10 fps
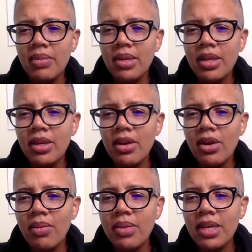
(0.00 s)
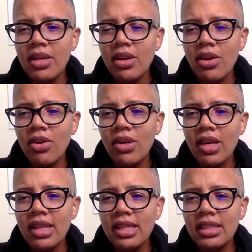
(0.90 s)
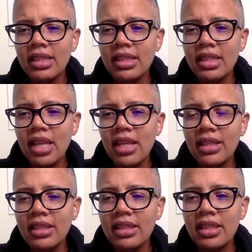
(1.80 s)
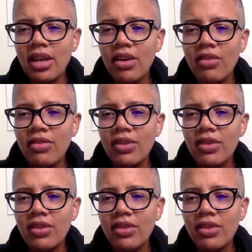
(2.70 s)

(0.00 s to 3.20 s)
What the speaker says: Be your own authentic self.